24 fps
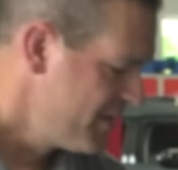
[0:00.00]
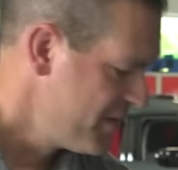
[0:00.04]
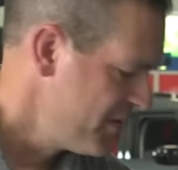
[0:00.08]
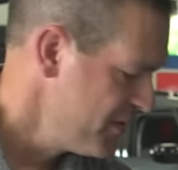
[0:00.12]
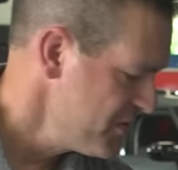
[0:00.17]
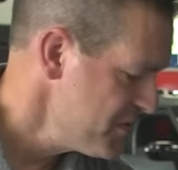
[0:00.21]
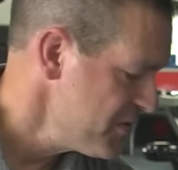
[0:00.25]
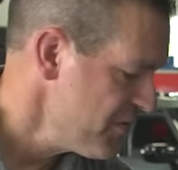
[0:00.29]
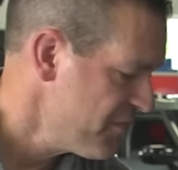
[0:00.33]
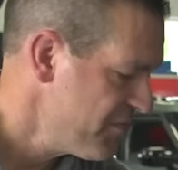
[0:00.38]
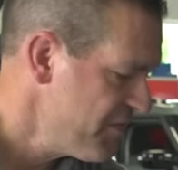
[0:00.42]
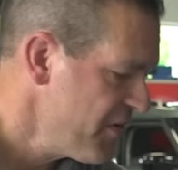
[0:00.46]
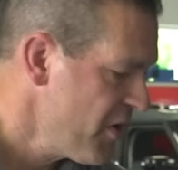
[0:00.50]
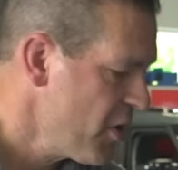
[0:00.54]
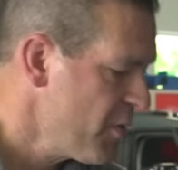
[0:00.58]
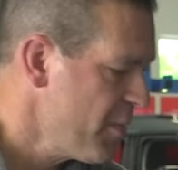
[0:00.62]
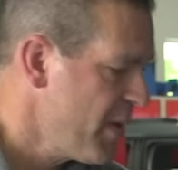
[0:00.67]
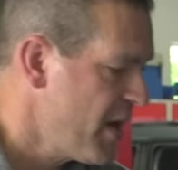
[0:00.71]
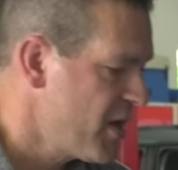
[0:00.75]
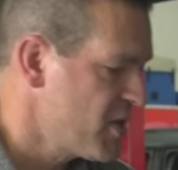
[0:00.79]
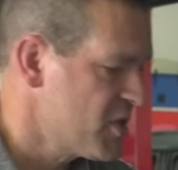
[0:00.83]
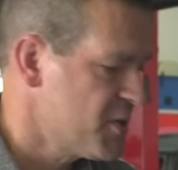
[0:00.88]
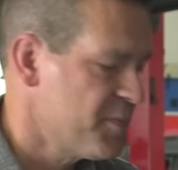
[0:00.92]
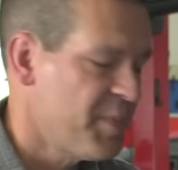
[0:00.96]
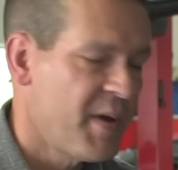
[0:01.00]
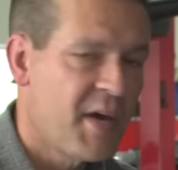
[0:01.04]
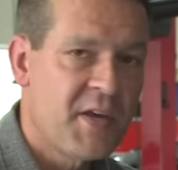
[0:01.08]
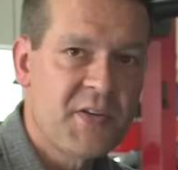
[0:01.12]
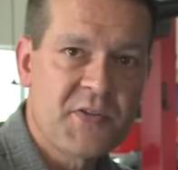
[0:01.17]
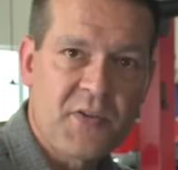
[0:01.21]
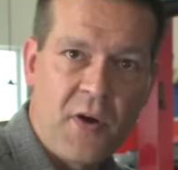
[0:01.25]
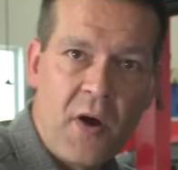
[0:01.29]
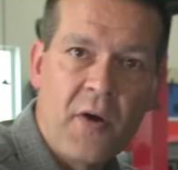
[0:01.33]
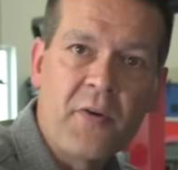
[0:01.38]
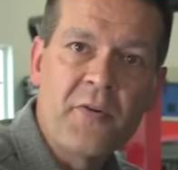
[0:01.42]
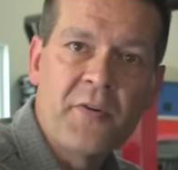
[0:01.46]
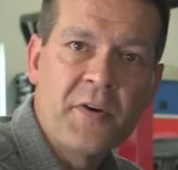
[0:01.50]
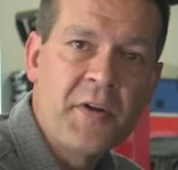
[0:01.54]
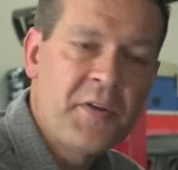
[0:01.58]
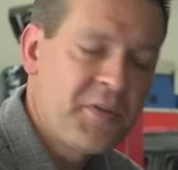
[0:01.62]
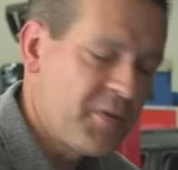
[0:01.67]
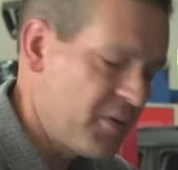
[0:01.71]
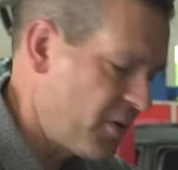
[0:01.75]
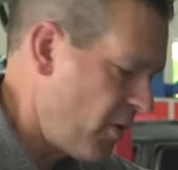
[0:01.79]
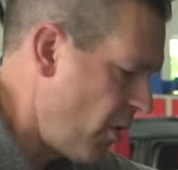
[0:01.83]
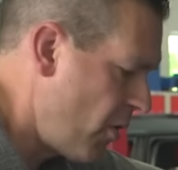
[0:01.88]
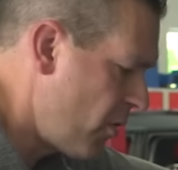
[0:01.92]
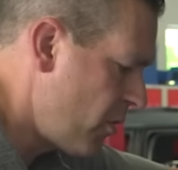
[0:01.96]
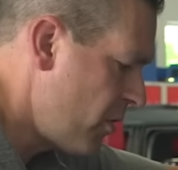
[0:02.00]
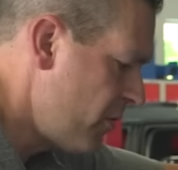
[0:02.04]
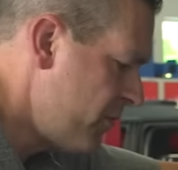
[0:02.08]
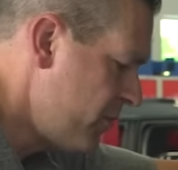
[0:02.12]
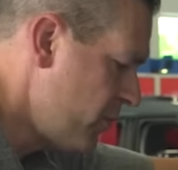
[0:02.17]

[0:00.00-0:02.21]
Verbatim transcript: There's a fair amount of space underneath the cargo